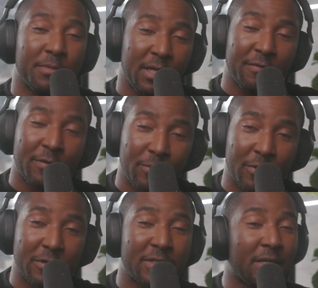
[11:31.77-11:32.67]
Even
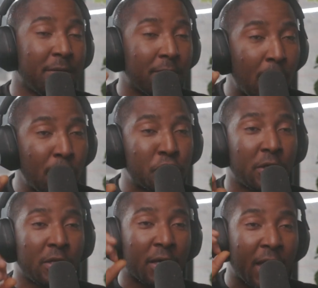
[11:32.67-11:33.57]
worse, the
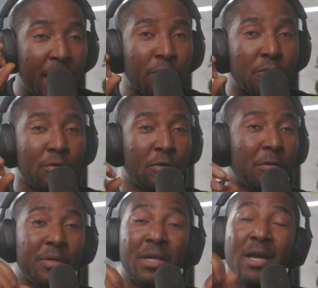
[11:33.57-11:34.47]
emotion, the chemical gonna
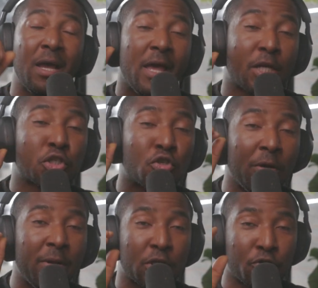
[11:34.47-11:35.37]
be
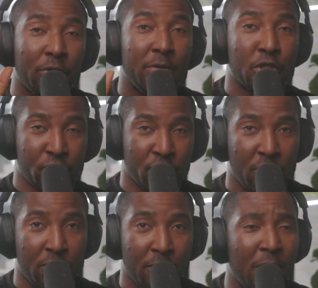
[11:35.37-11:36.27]
extremely, extremely
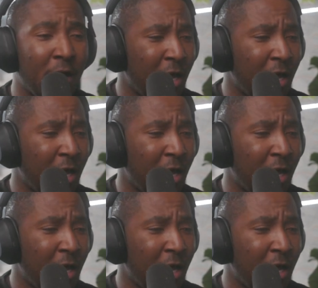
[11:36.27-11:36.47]
strong.